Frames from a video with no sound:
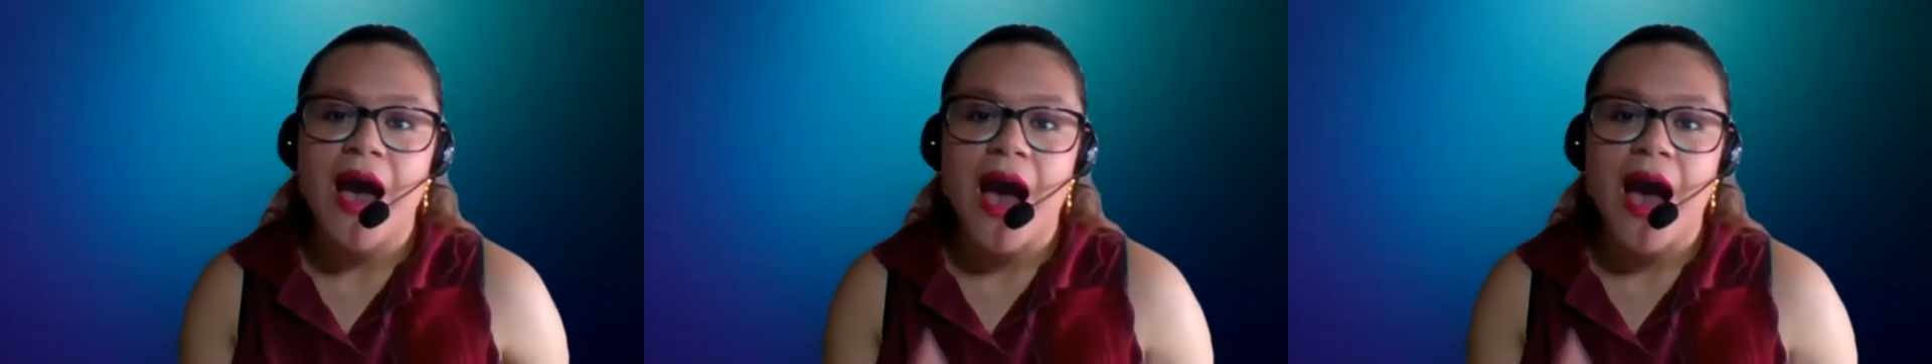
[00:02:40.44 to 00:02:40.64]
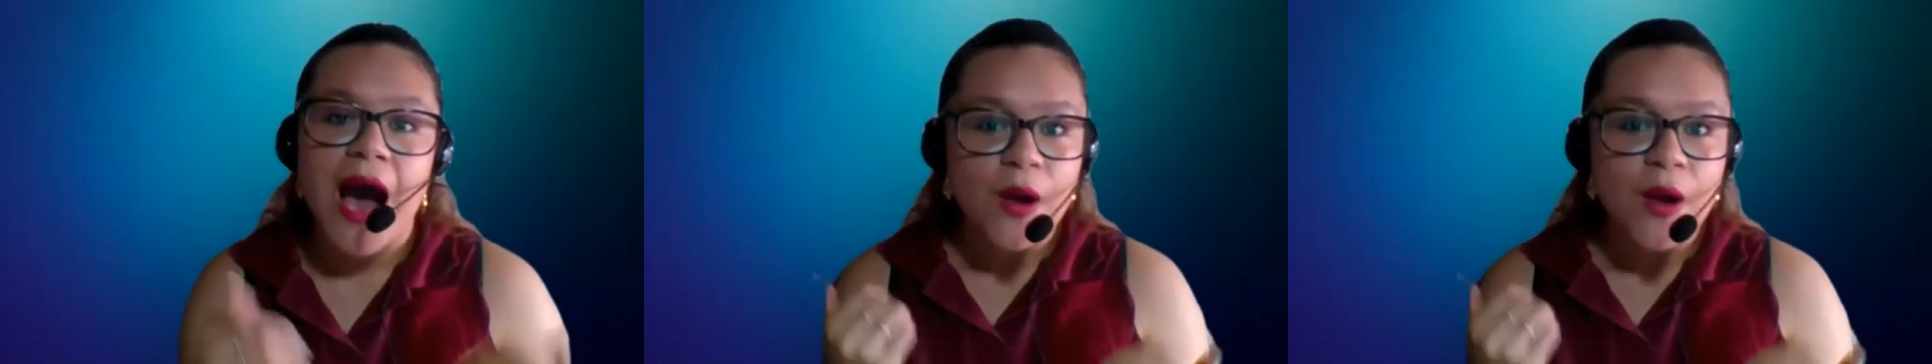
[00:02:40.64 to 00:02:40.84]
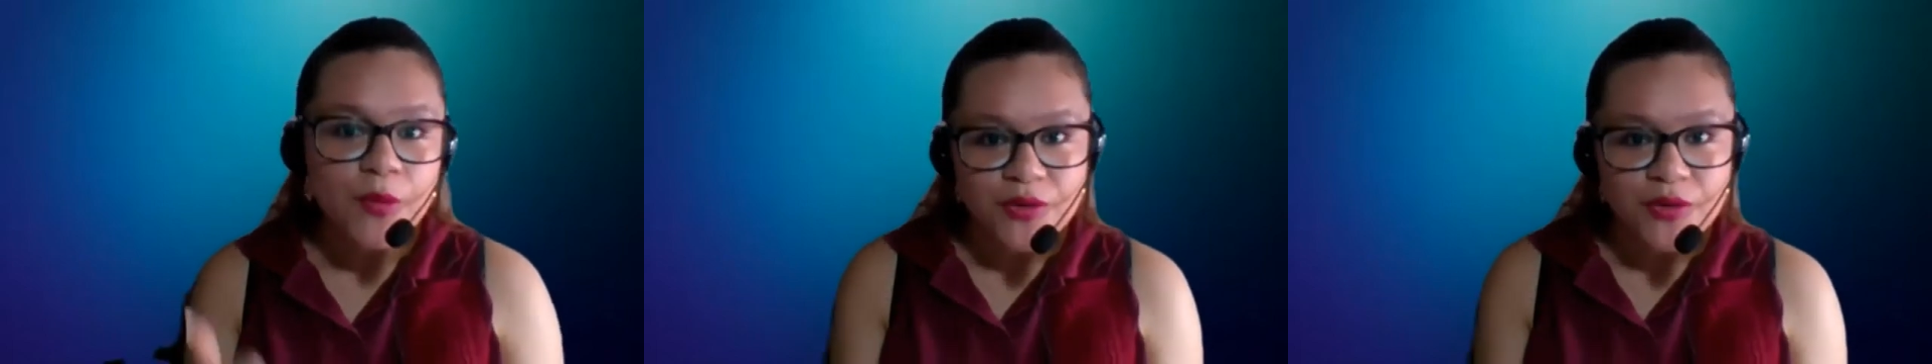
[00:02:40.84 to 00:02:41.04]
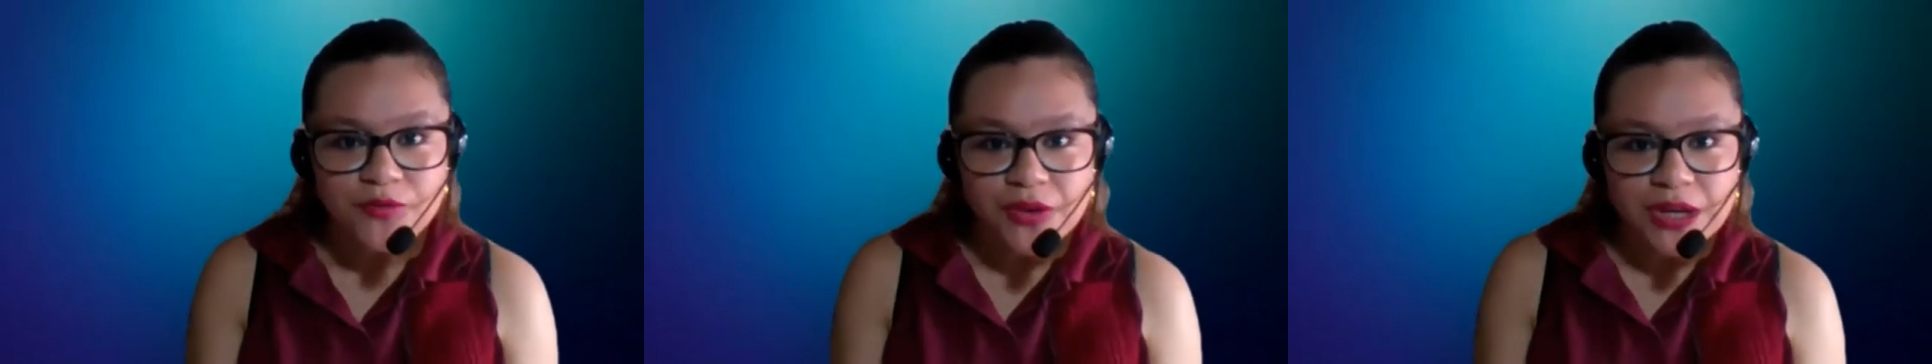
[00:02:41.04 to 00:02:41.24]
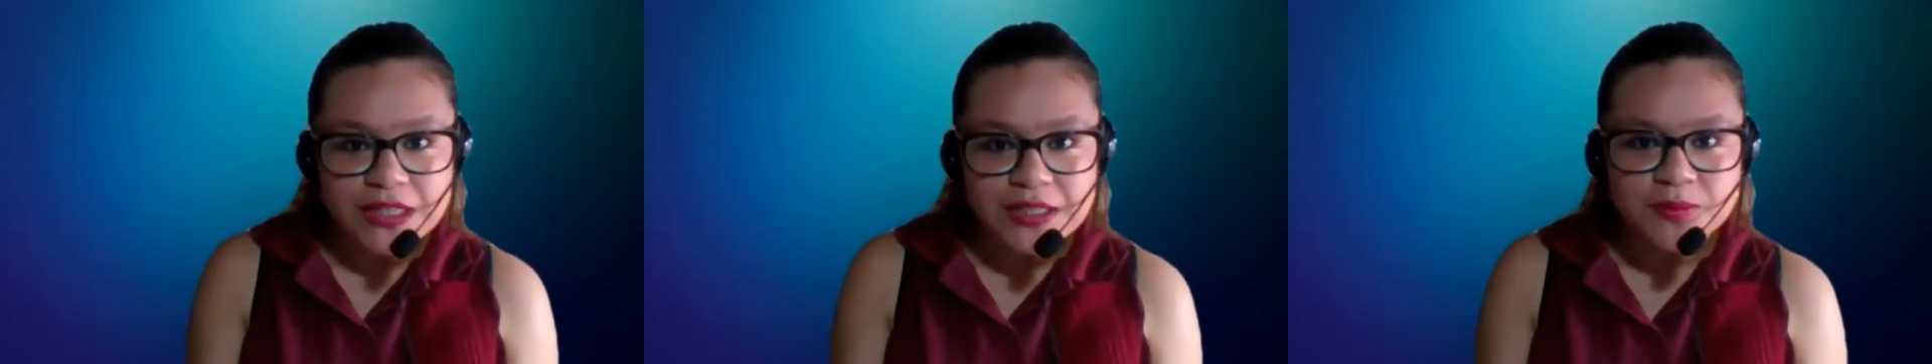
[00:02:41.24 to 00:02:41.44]
Our
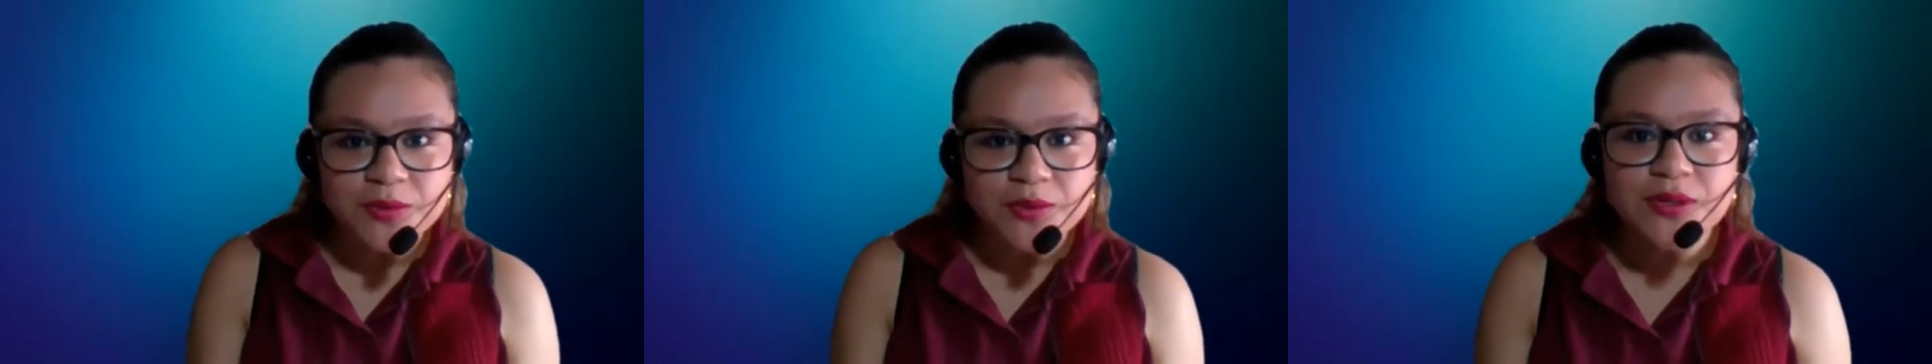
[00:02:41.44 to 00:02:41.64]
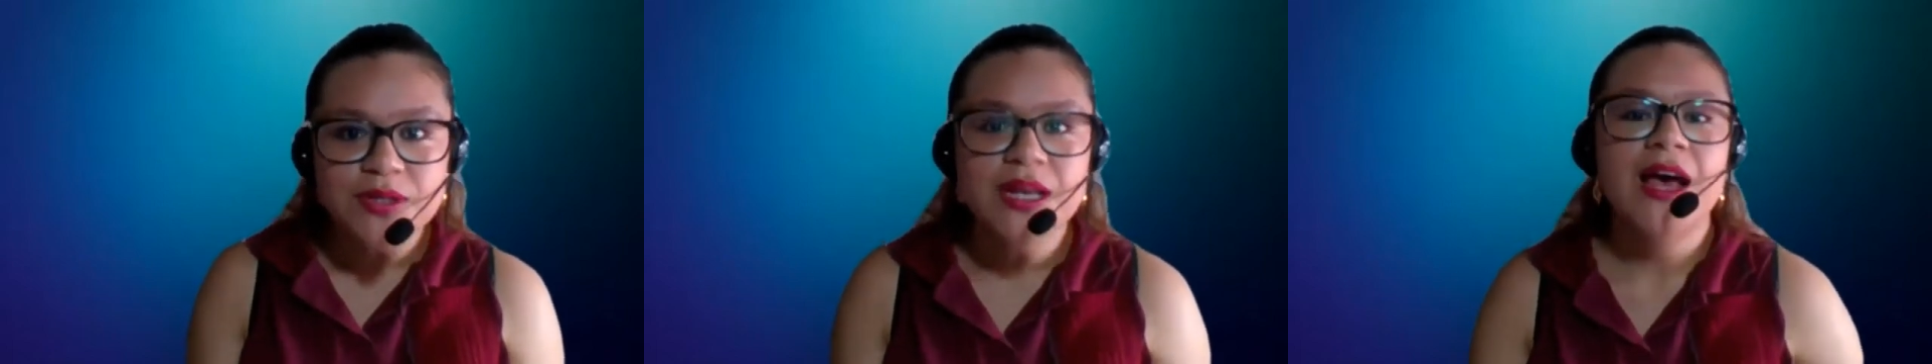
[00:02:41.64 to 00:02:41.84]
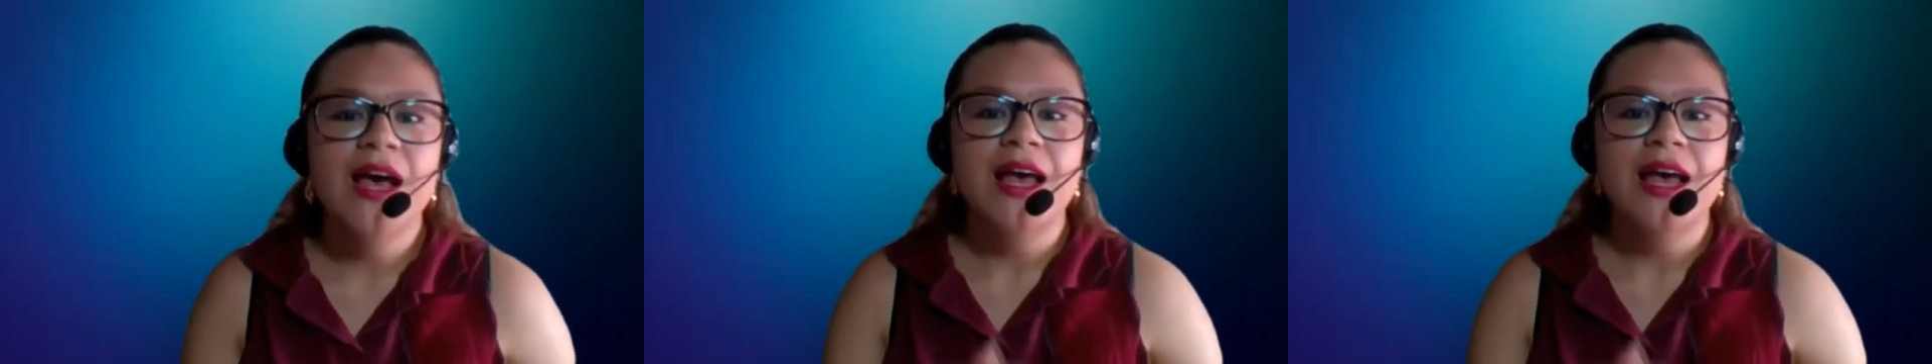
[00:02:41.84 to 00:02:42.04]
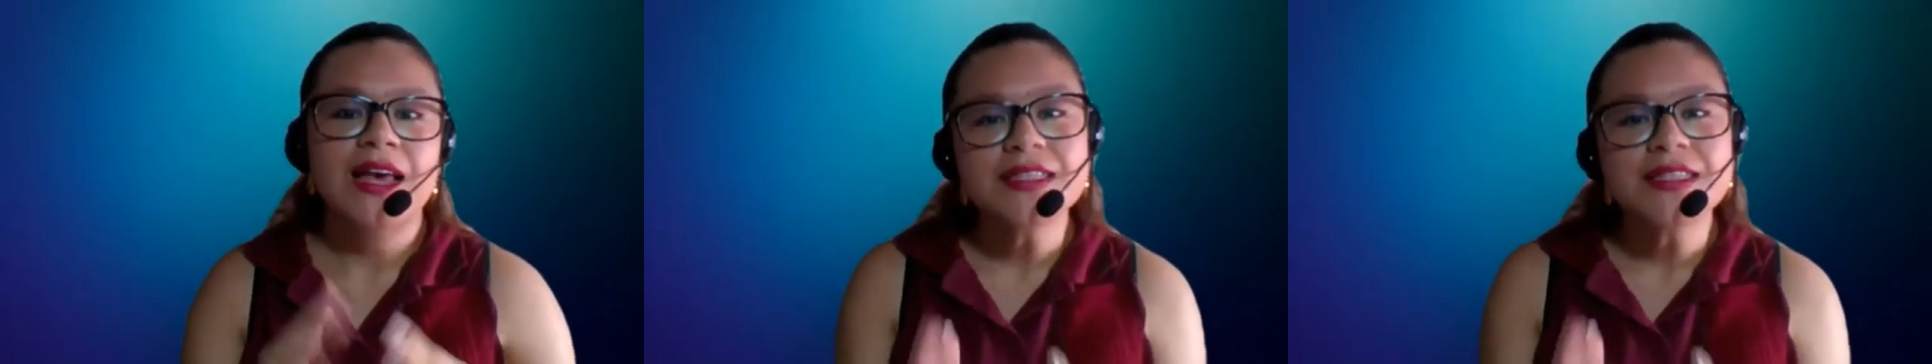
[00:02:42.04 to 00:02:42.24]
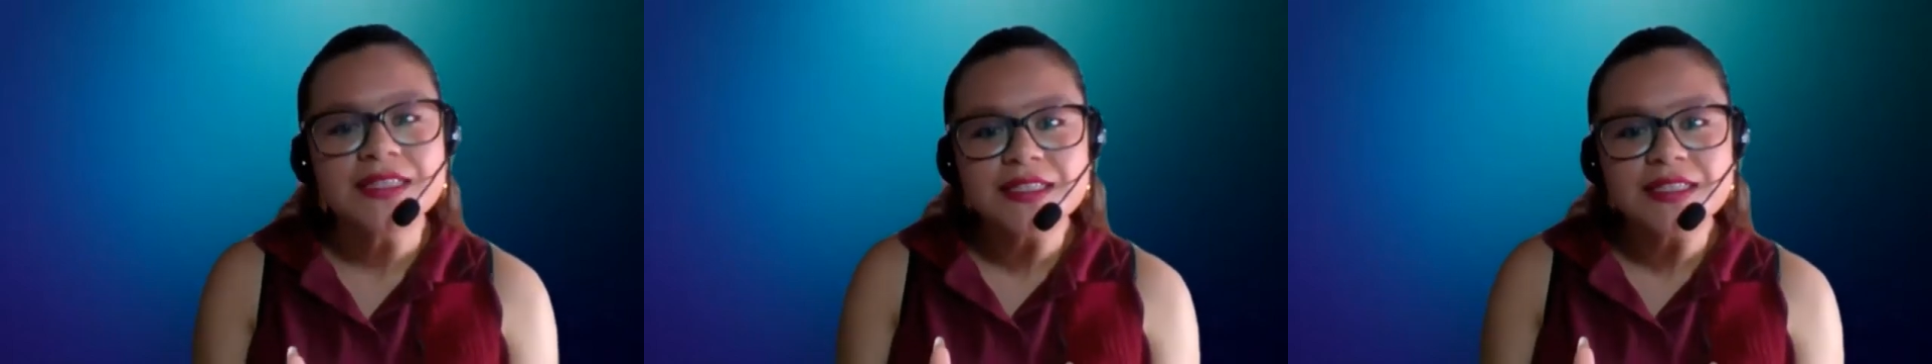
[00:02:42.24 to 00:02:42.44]
Facebook,
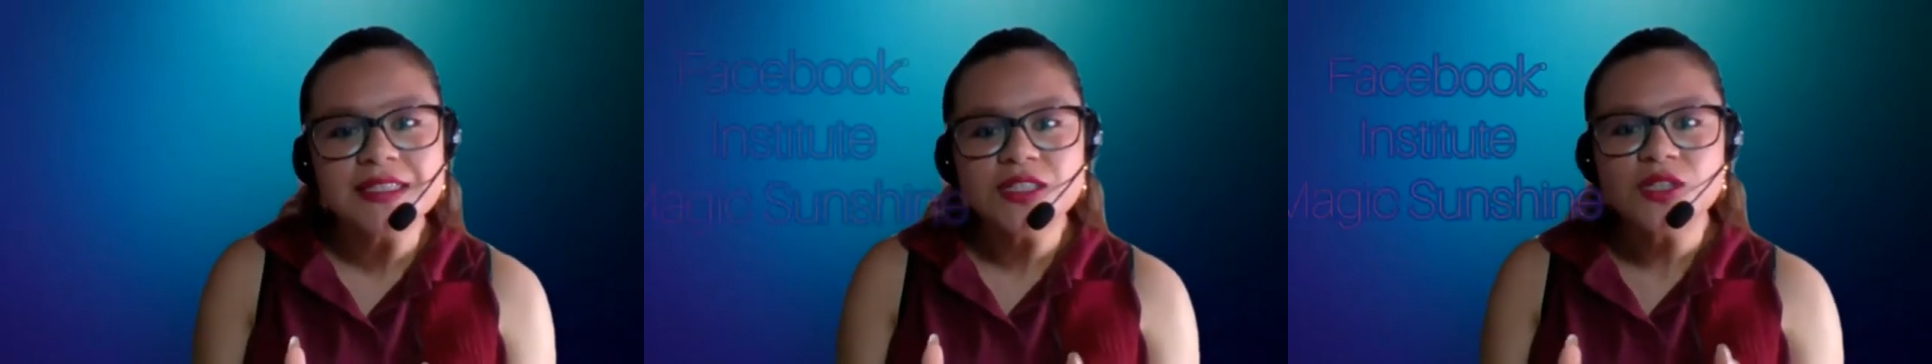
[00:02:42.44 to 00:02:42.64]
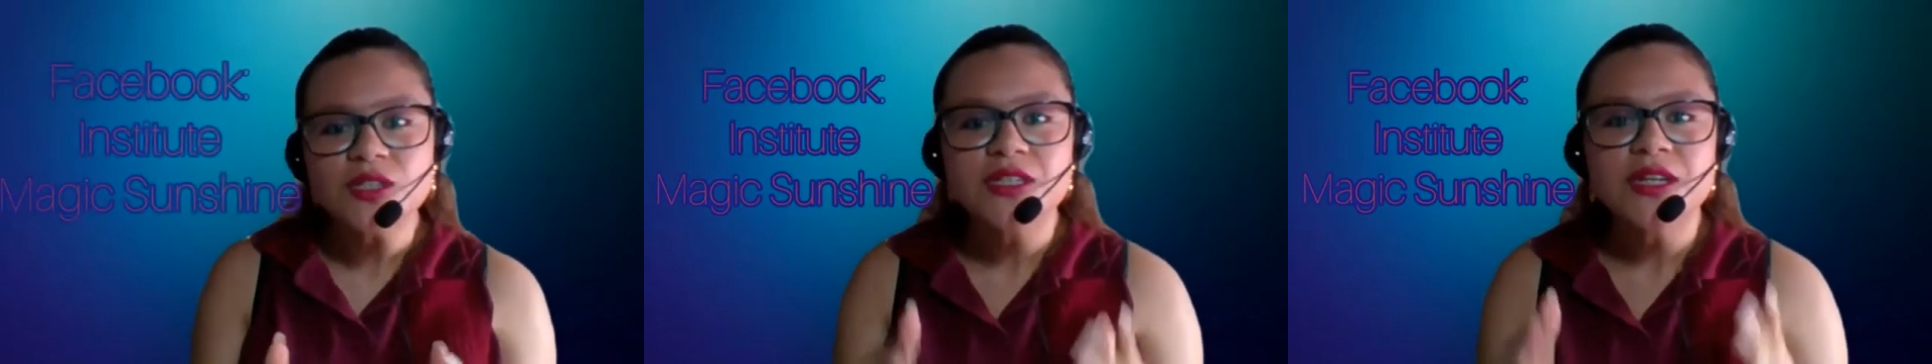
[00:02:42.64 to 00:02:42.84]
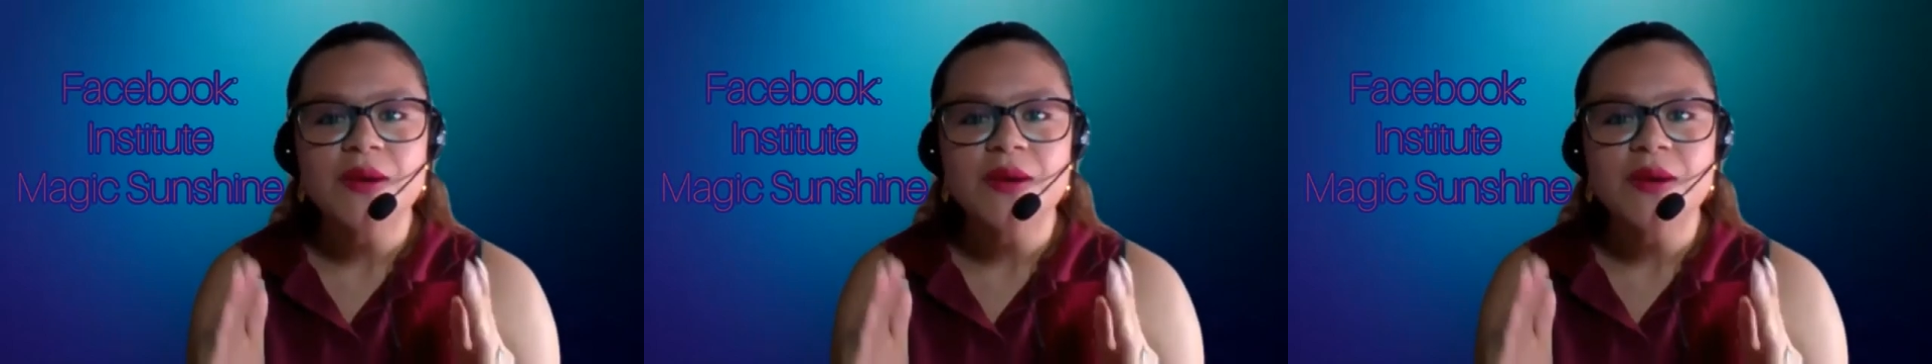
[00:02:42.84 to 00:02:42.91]
Institute